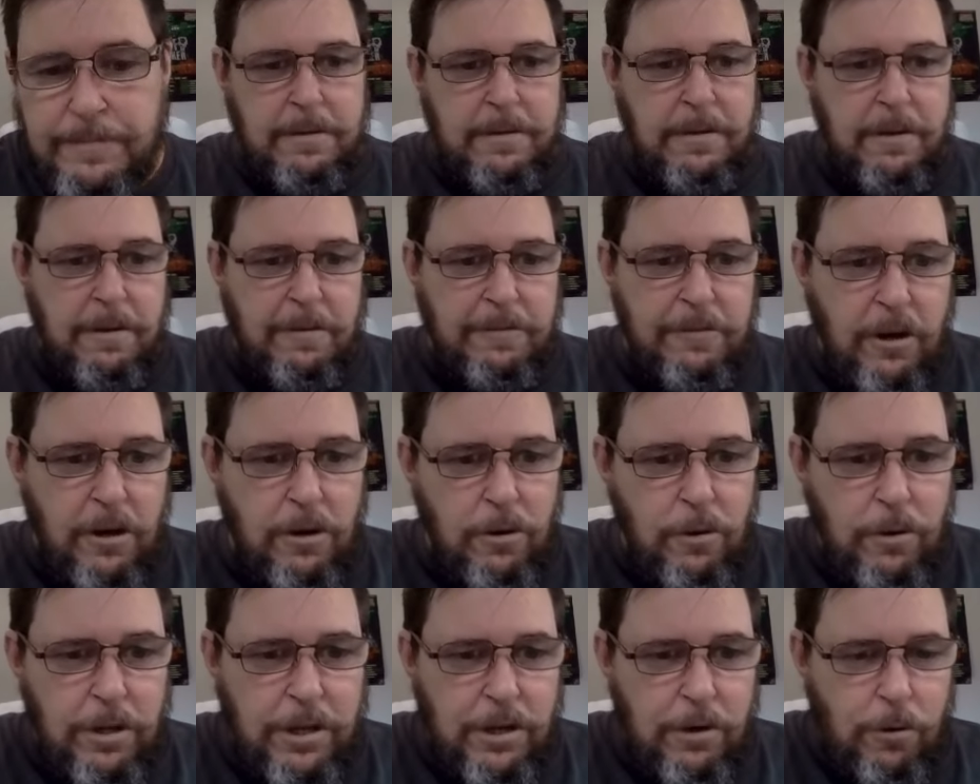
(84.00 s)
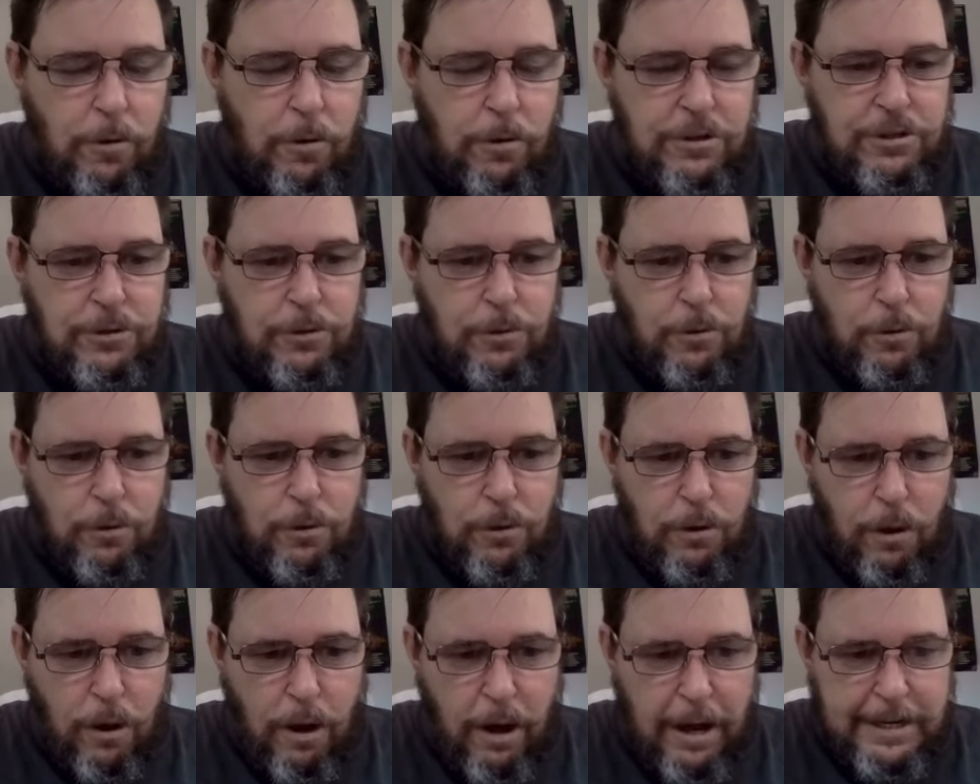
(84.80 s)
I've got all the Orks all
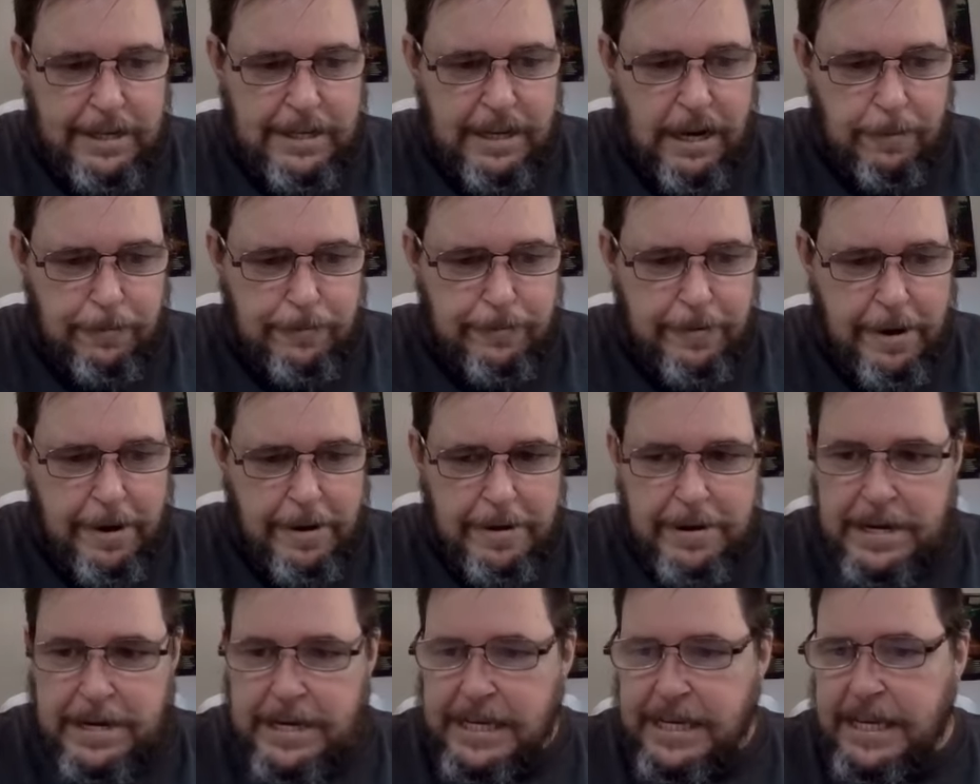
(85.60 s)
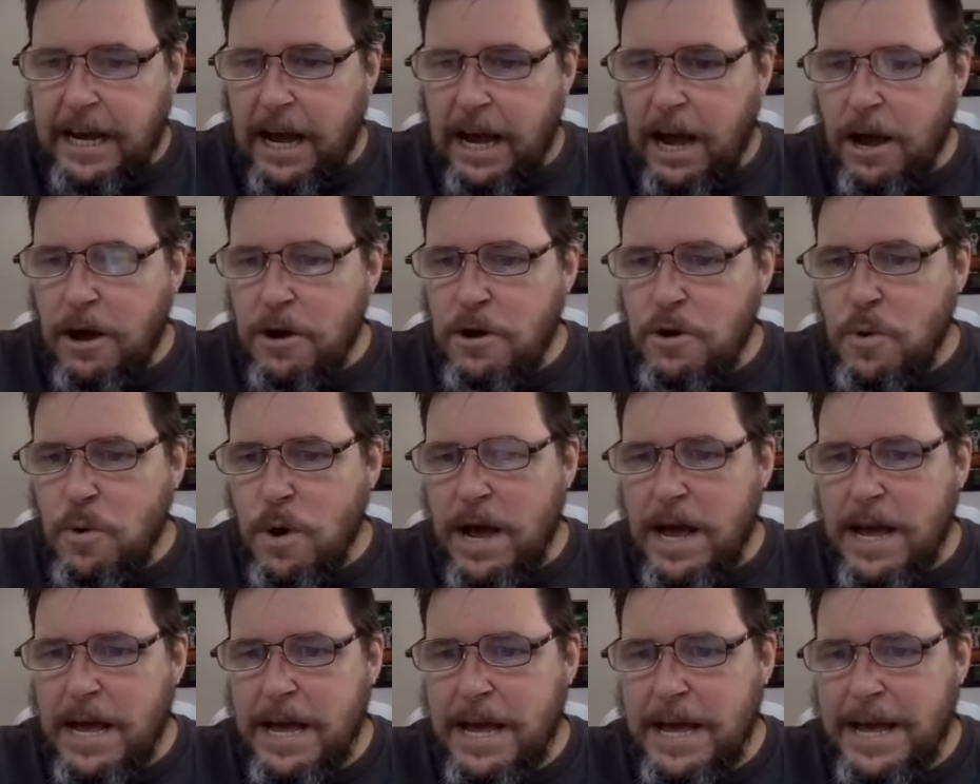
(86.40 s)
lined up, ready to go.